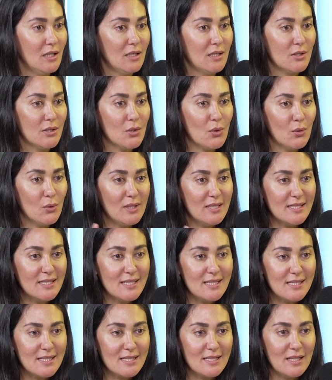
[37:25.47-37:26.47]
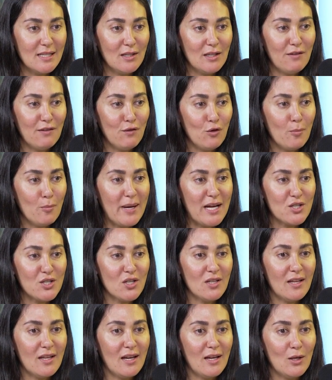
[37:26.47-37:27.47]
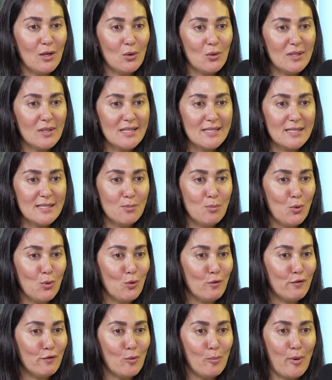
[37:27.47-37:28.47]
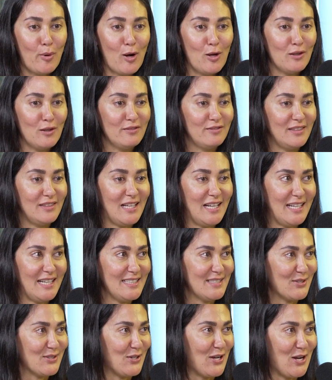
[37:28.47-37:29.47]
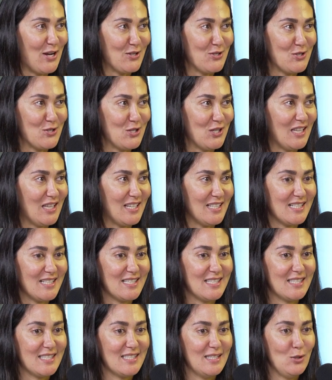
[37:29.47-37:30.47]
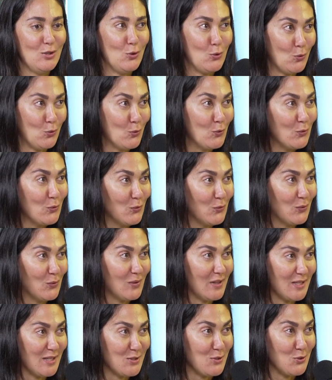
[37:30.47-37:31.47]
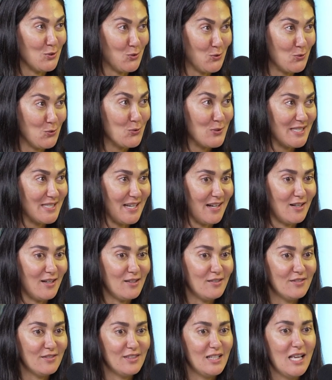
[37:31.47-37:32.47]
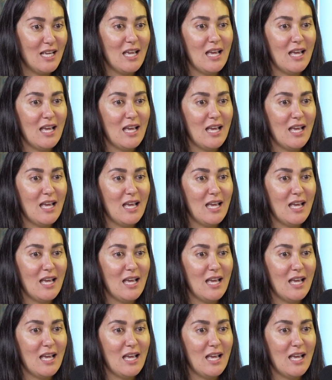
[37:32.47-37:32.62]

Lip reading: So this is, if you imagine that, there's this beautiful ball of light or energy that's your true self.